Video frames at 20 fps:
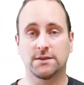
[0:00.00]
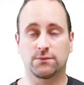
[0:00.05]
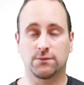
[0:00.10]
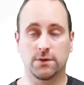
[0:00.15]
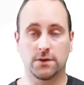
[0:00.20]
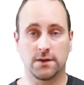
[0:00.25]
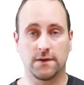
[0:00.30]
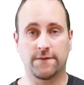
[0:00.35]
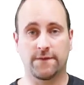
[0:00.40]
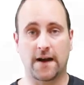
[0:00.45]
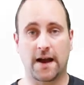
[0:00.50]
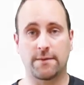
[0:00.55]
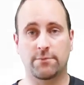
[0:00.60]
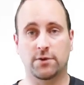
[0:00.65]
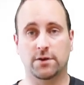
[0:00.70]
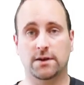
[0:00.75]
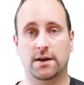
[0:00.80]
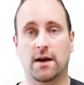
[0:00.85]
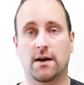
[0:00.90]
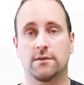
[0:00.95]
these really
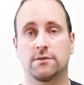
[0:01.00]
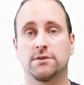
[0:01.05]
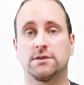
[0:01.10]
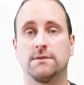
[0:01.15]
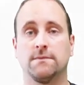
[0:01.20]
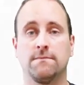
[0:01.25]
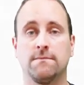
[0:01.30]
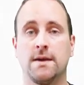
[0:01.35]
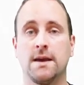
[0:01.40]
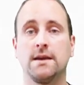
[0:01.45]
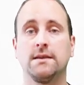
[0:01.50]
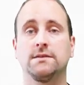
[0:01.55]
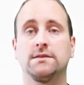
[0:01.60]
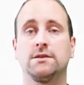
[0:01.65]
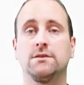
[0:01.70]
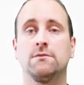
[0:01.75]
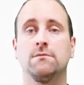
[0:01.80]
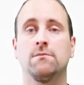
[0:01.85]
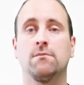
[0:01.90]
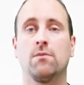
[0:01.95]
vibrant colors makes
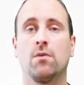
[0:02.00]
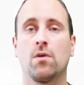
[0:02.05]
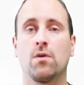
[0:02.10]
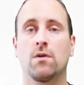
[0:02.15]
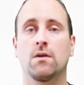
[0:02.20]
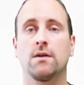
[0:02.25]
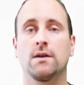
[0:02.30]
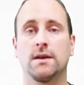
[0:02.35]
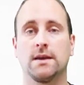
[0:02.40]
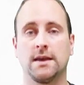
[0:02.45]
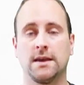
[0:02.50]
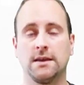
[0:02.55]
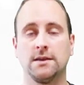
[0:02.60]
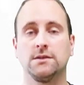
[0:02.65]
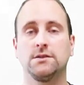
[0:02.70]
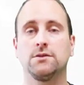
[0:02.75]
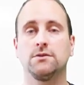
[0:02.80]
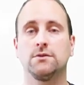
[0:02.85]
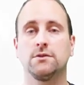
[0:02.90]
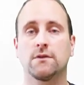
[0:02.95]
you more
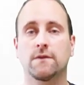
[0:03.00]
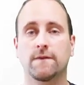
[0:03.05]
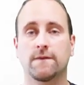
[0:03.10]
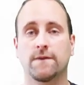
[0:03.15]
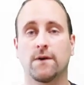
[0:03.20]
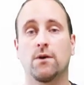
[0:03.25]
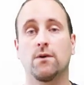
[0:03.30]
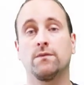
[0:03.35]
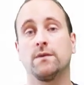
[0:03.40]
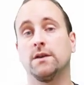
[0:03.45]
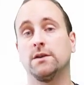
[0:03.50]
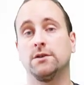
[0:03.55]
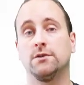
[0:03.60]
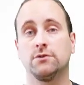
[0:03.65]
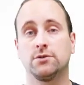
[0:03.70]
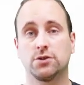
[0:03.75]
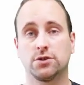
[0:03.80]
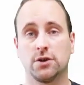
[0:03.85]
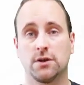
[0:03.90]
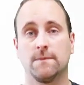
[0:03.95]
into your phone than
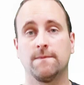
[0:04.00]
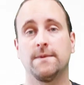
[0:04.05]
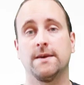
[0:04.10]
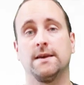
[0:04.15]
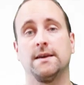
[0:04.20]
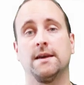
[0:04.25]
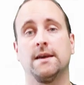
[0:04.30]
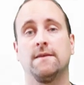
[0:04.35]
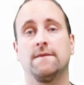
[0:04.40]
you should be.